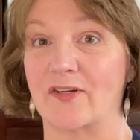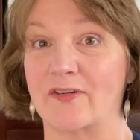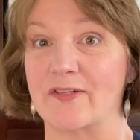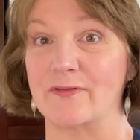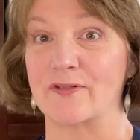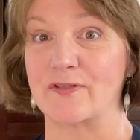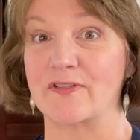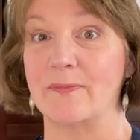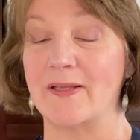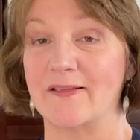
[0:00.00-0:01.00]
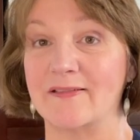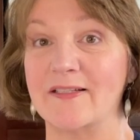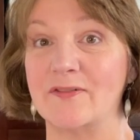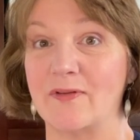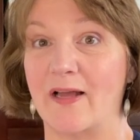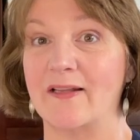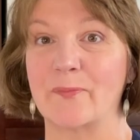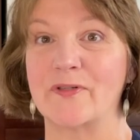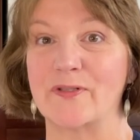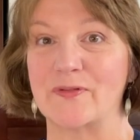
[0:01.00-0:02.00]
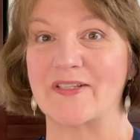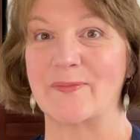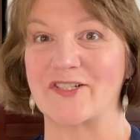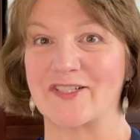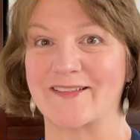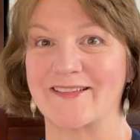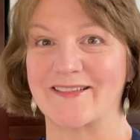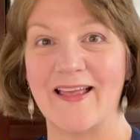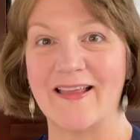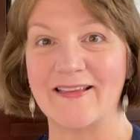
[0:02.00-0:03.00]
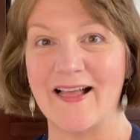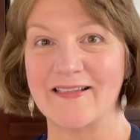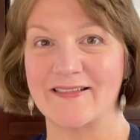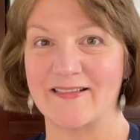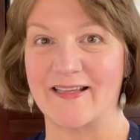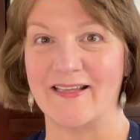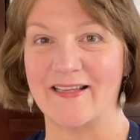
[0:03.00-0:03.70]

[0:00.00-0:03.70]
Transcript: in New Jersey because they do not produce emissions. And lastly,